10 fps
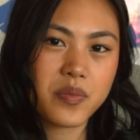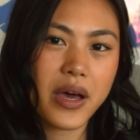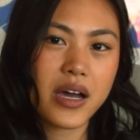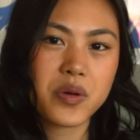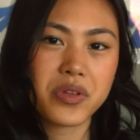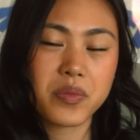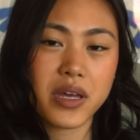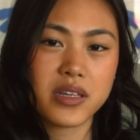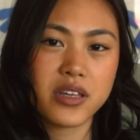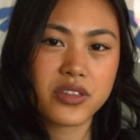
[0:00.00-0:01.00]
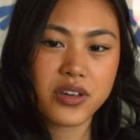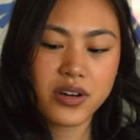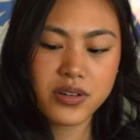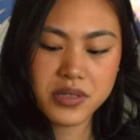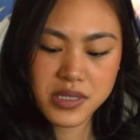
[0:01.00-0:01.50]
back with my
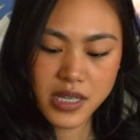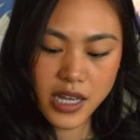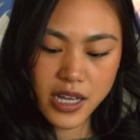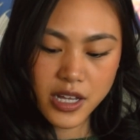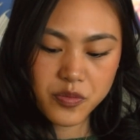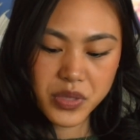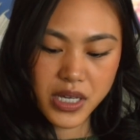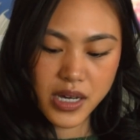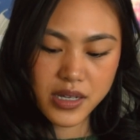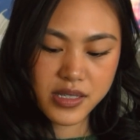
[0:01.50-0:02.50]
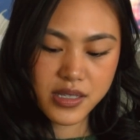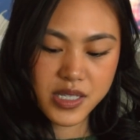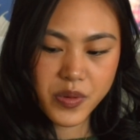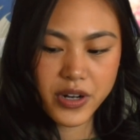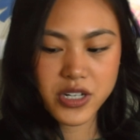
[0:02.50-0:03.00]
ethos, because the
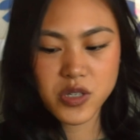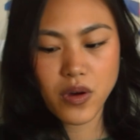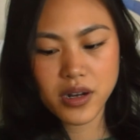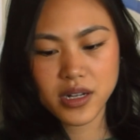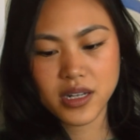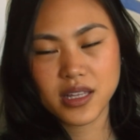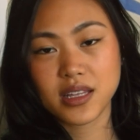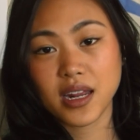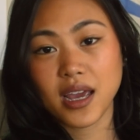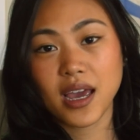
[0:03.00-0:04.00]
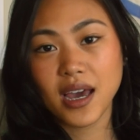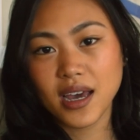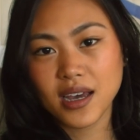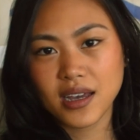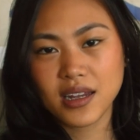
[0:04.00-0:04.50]
sweater's quantity that I
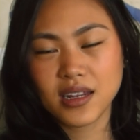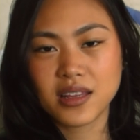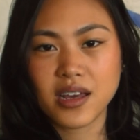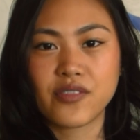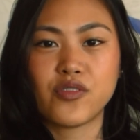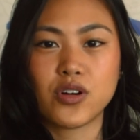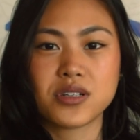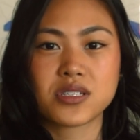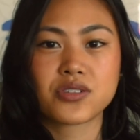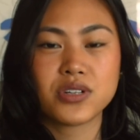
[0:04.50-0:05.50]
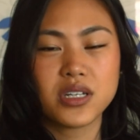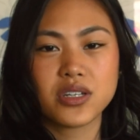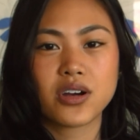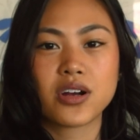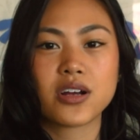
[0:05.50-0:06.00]
had in that forest green
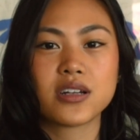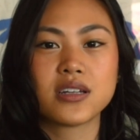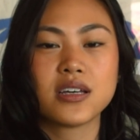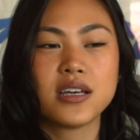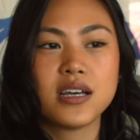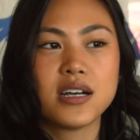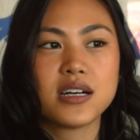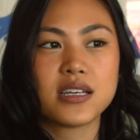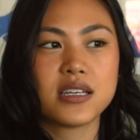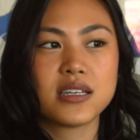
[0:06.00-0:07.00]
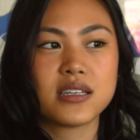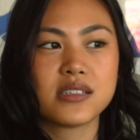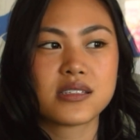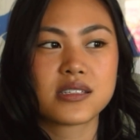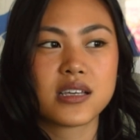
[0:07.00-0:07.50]
yarn
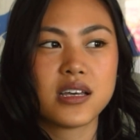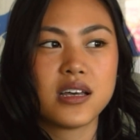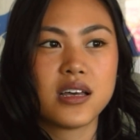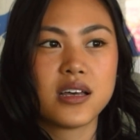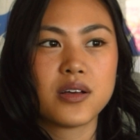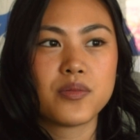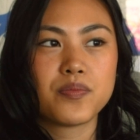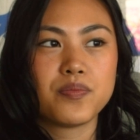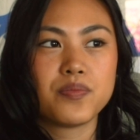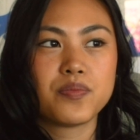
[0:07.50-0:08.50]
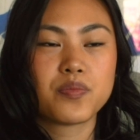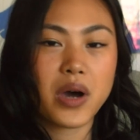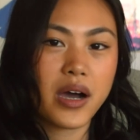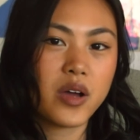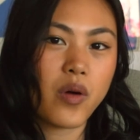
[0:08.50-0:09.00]
is
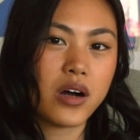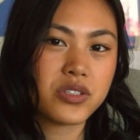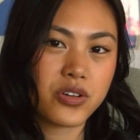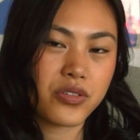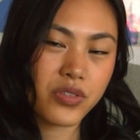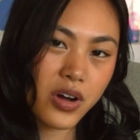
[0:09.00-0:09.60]
by Wild Earth